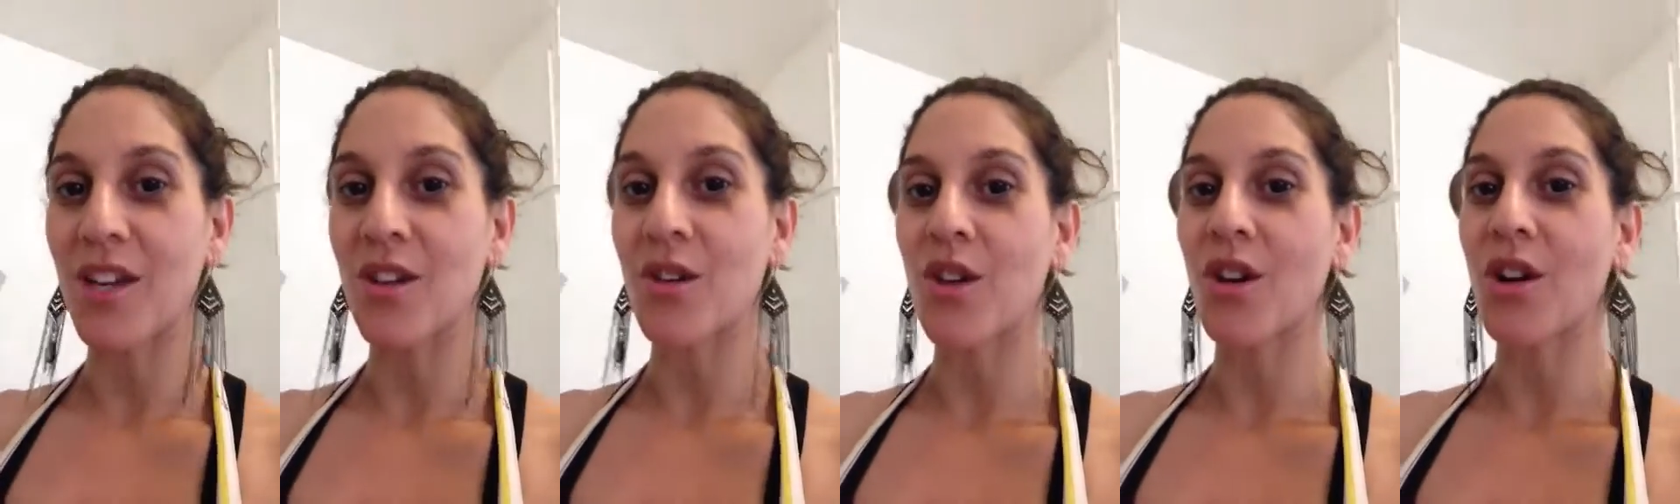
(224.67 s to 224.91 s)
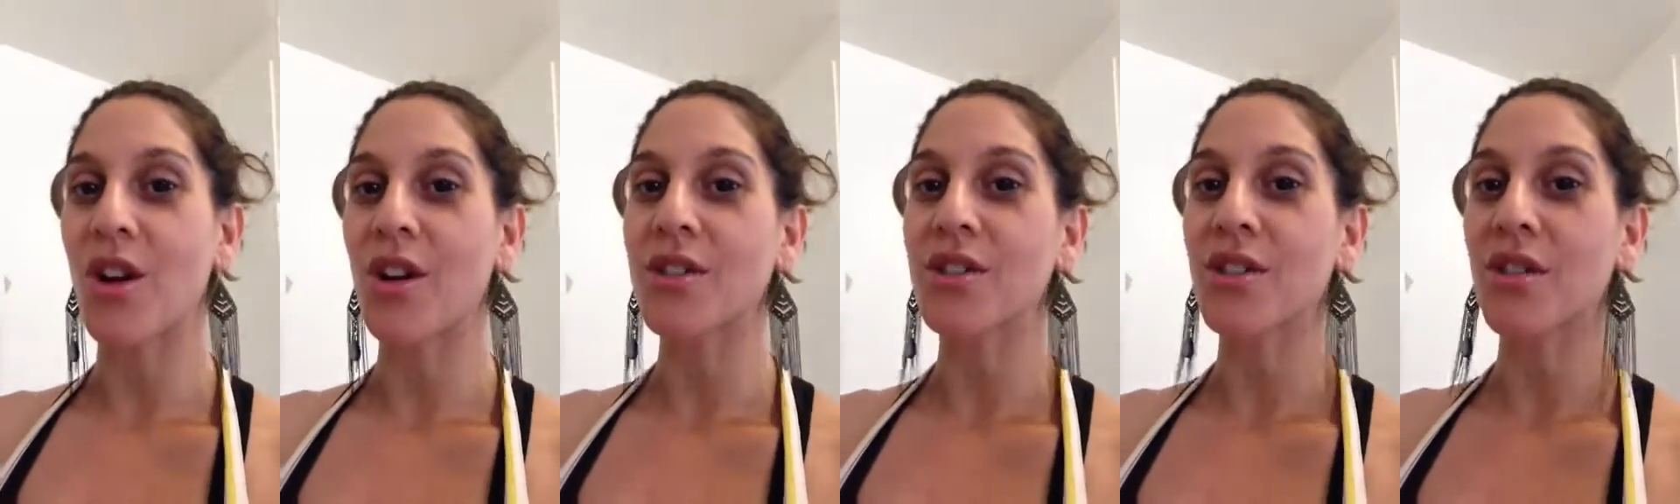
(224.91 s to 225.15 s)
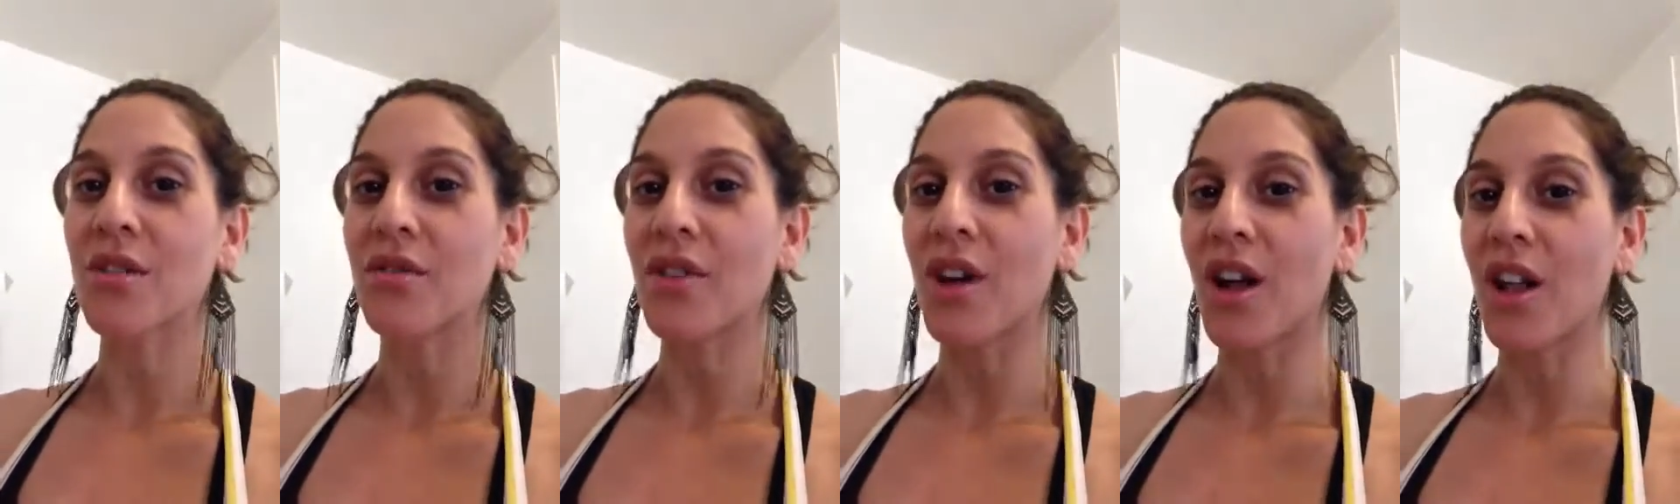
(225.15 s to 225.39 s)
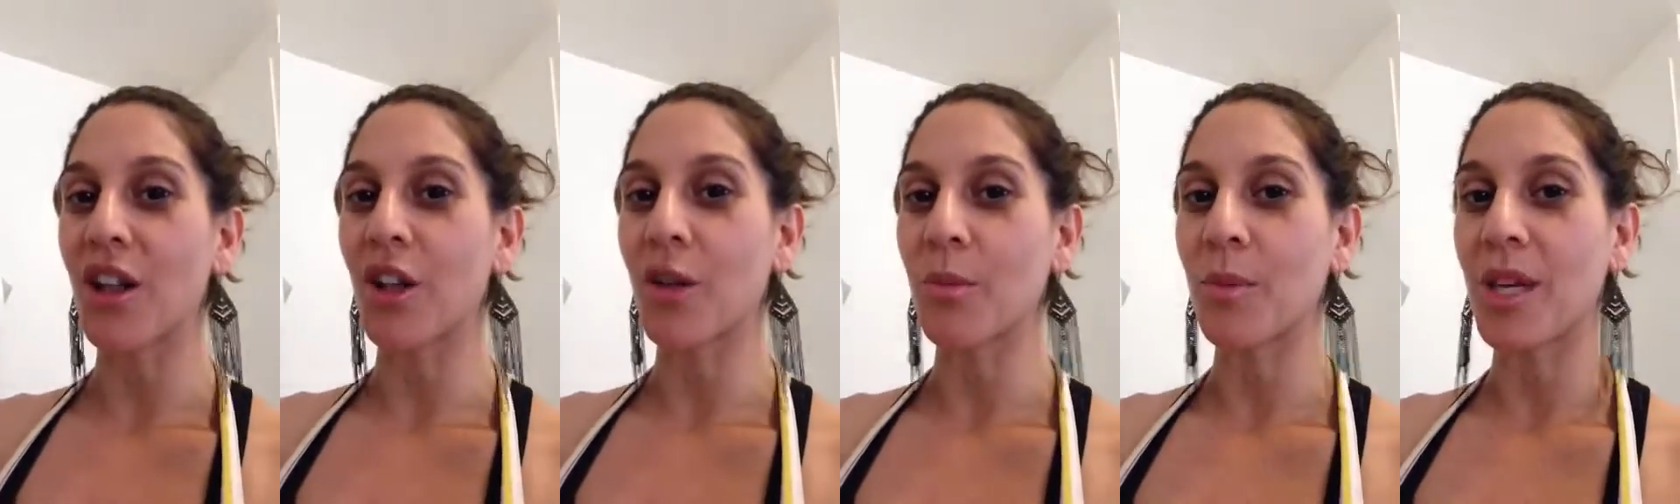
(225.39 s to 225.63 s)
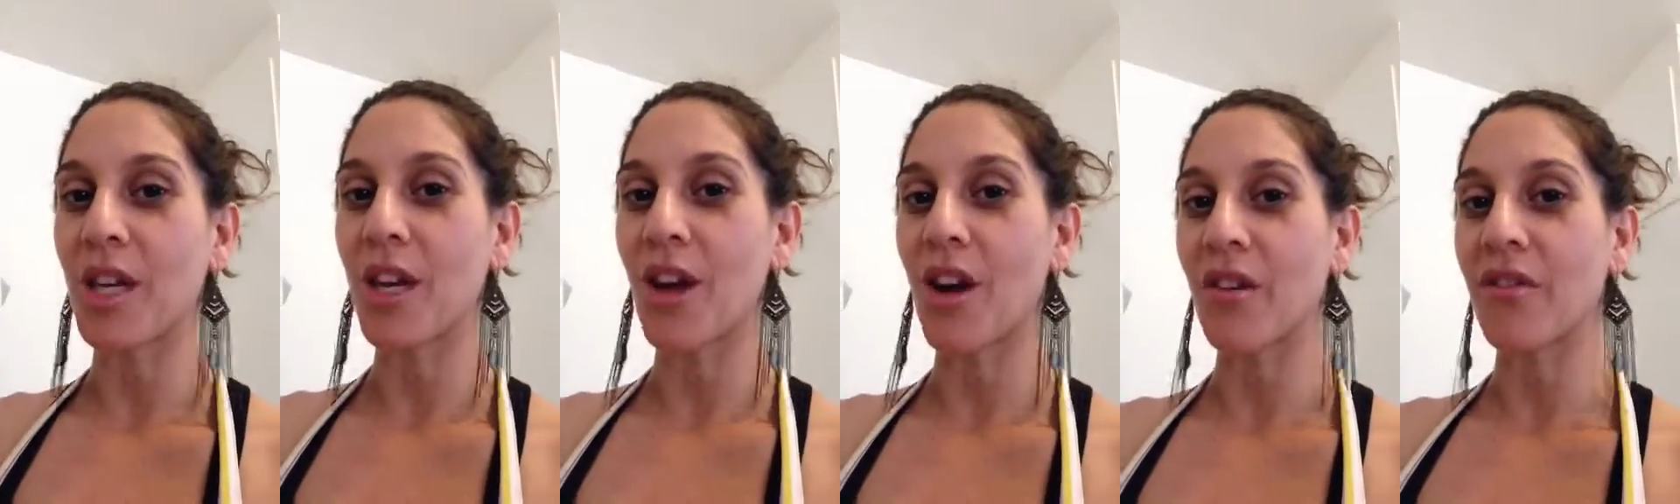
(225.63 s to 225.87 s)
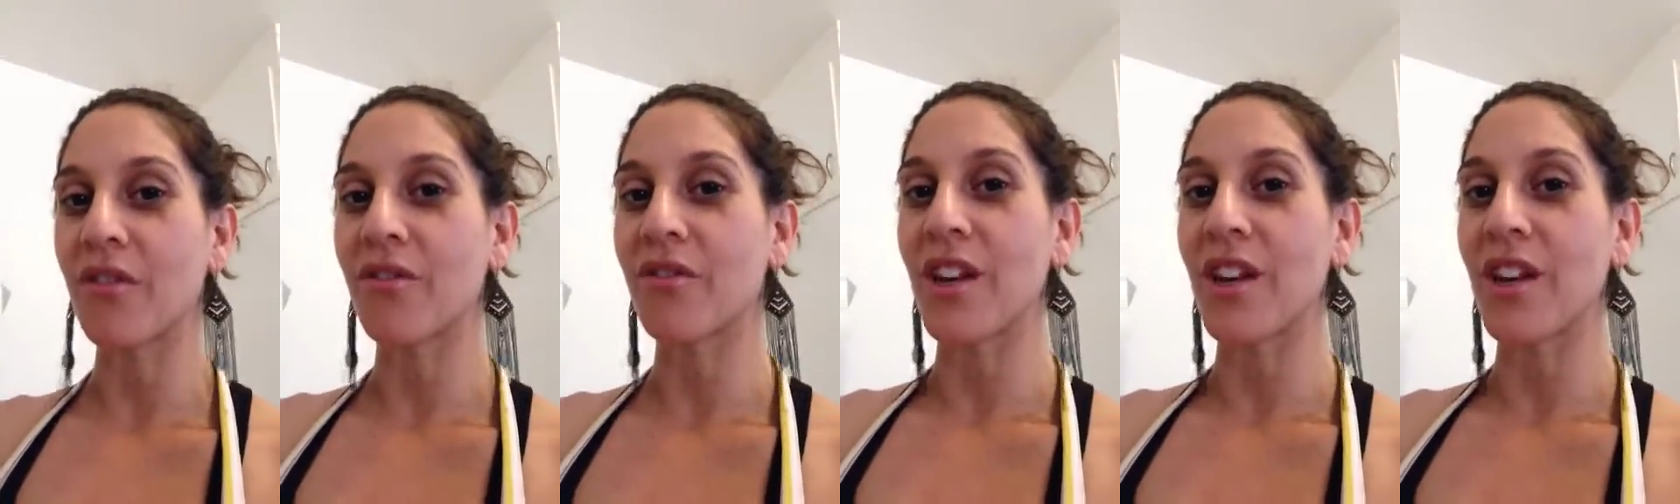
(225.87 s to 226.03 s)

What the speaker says: You can also follow me on